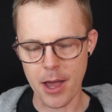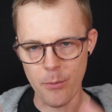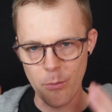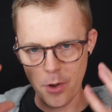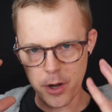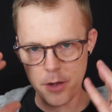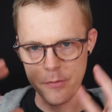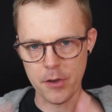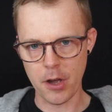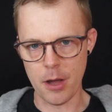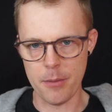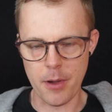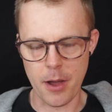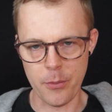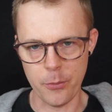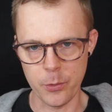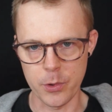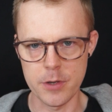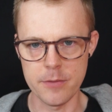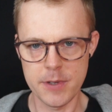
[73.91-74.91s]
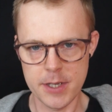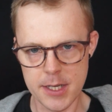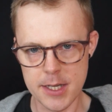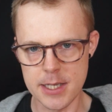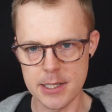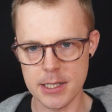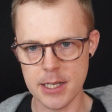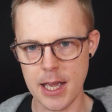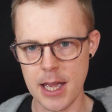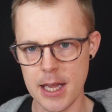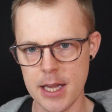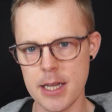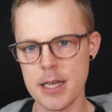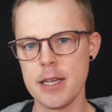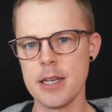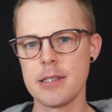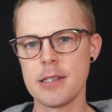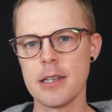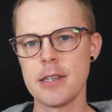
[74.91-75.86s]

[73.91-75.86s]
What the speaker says: and what I've come up with is a